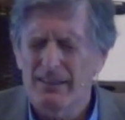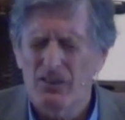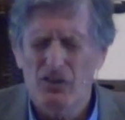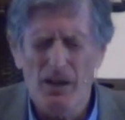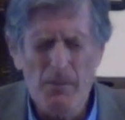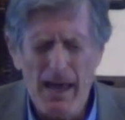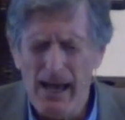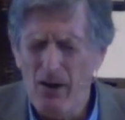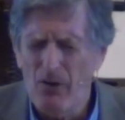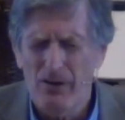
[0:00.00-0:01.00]

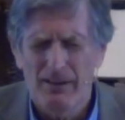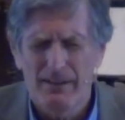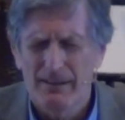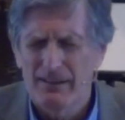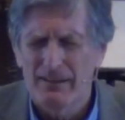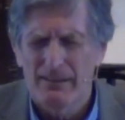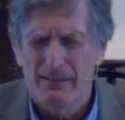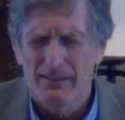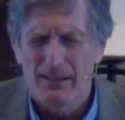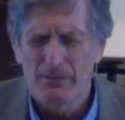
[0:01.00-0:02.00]
somehow,
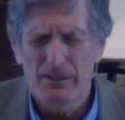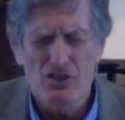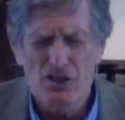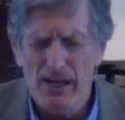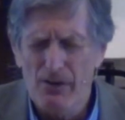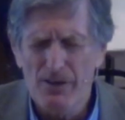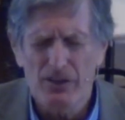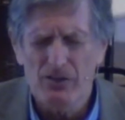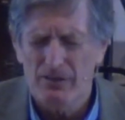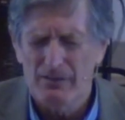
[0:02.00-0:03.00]
I'm going to share
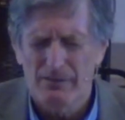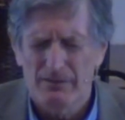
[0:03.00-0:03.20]
this.